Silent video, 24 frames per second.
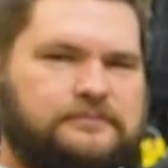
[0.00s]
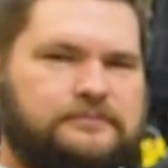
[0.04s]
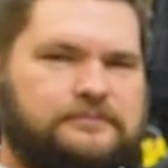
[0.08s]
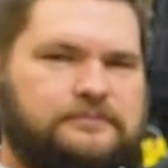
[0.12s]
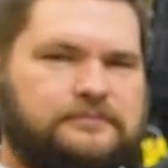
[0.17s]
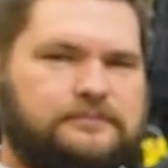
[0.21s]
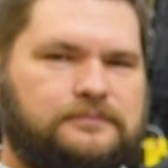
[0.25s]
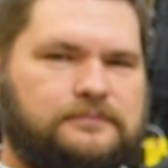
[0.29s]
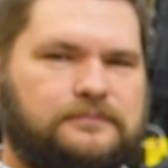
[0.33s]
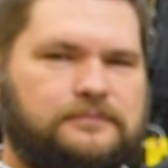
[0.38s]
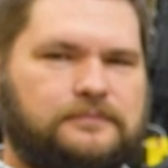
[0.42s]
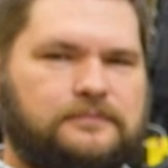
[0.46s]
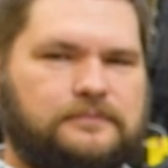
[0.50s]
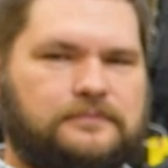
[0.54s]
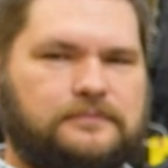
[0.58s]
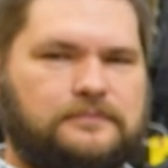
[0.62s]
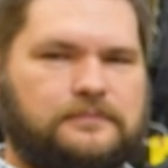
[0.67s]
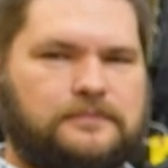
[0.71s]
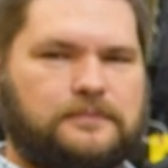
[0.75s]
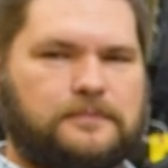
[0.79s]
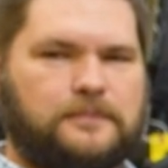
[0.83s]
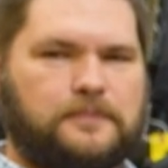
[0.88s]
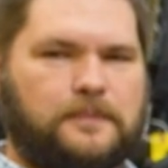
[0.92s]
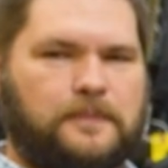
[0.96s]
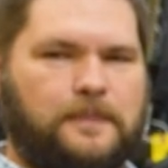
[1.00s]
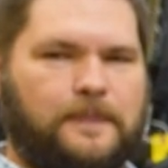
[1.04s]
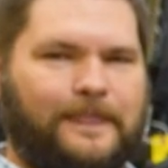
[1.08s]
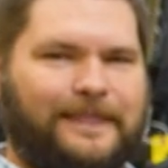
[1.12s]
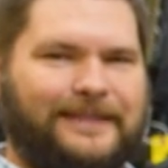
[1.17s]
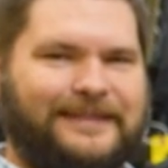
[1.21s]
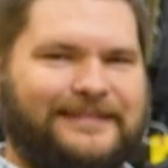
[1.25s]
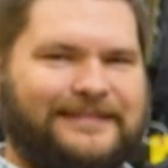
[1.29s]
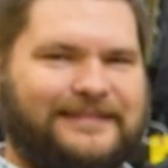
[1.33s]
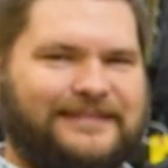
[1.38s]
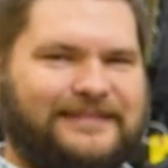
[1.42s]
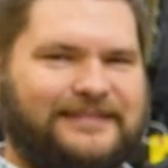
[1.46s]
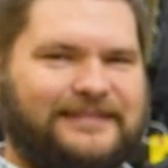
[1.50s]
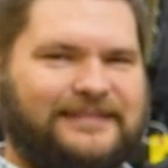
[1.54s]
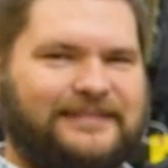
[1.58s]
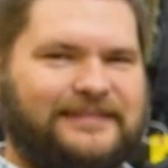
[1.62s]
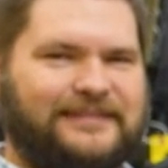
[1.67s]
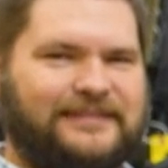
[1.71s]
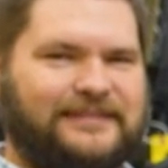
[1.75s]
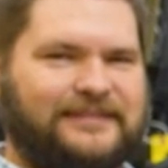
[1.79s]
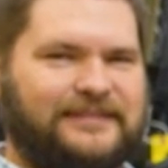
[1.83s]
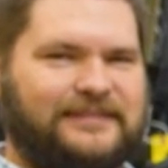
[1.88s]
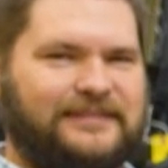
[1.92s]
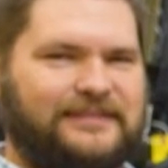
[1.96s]

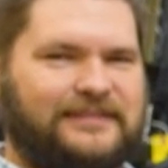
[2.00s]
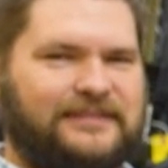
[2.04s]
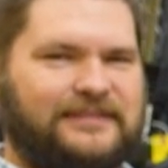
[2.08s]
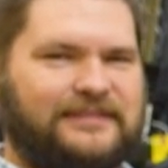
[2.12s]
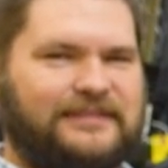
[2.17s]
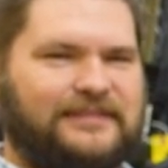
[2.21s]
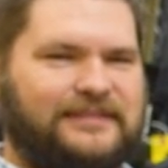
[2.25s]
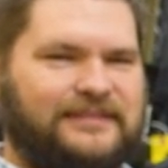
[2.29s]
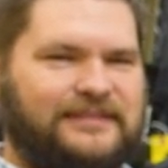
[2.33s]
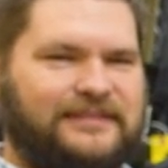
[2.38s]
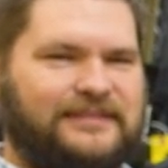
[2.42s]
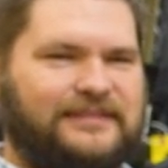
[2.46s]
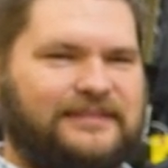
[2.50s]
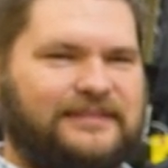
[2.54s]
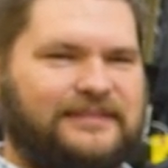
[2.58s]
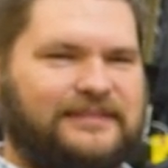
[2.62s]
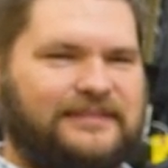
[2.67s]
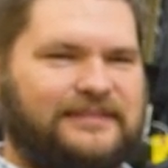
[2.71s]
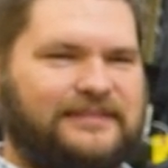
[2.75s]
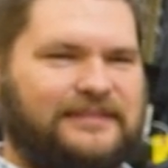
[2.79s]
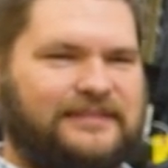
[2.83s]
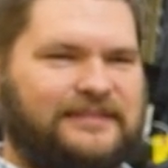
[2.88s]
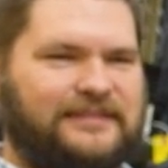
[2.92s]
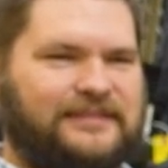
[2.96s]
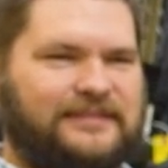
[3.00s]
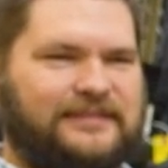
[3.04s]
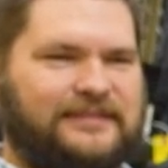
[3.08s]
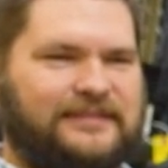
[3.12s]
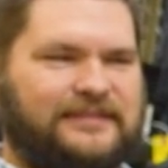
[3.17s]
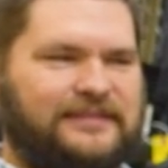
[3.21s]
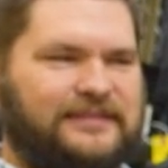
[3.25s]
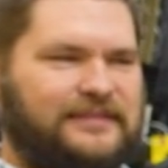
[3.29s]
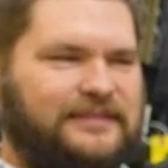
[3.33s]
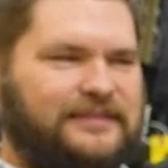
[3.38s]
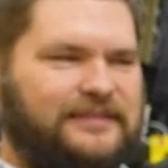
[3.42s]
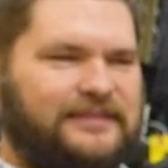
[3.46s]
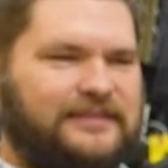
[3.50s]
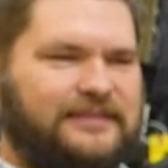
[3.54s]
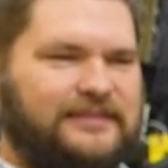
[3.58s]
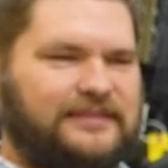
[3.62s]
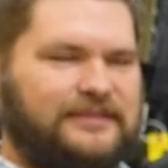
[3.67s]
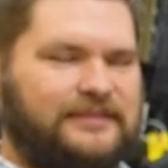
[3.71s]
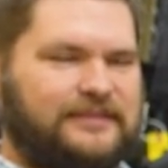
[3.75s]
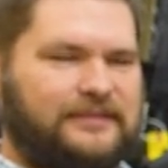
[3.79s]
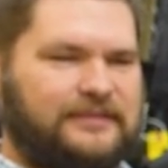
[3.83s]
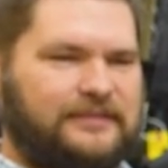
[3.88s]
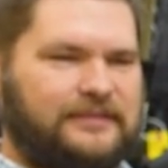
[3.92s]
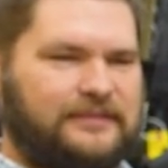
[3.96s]

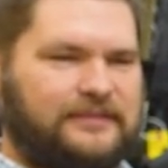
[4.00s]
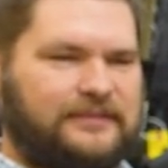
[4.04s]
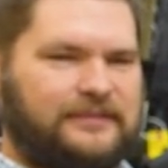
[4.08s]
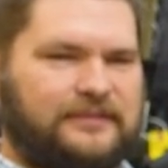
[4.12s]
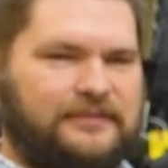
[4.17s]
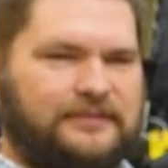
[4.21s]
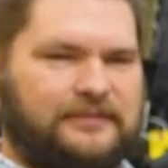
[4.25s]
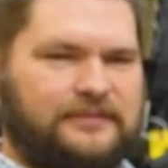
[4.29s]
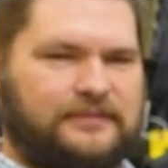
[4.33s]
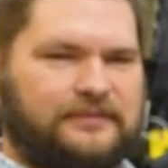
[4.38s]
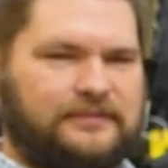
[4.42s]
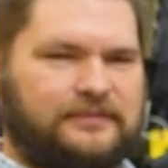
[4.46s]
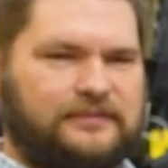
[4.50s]
(silent)